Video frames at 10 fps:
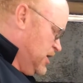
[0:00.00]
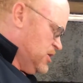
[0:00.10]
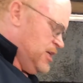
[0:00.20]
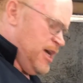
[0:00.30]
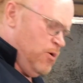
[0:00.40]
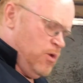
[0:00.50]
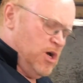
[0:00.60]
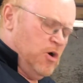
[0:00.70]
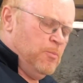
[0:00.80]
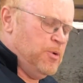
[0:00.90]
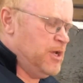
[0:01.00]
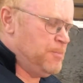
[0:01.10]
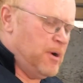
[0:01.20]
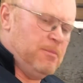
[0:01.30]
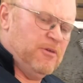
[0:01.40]
Now we'll go and put a
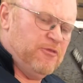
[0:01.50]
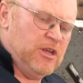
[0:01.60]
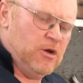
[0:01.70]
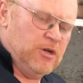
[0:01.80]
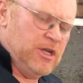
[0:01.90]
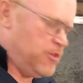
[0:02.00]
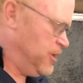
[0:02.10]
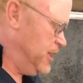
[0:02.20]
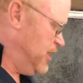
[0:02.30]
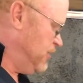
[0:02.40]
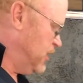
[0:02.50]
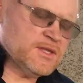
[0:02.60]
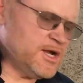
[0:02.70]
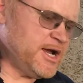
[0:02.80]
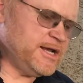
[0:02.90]
permanent fitting on the other end of it.
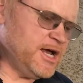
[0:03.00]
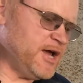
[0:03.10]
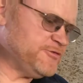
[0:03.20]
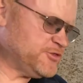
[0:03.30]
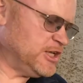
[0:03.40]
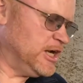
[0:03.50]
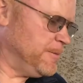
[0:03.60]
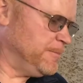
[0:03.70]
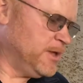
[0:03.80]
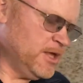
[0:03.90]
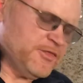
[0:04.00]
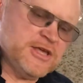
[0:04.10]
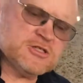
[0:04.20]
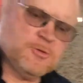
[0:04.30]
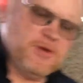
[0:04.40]
right, now I've set it up
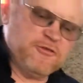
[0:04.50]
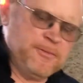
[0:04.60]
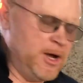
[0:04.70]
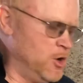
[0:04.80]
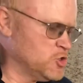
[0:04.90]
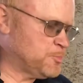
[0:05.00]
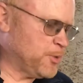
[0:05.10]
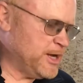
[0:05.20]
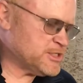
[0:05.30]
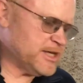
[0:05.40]
things a little bit for my hose press.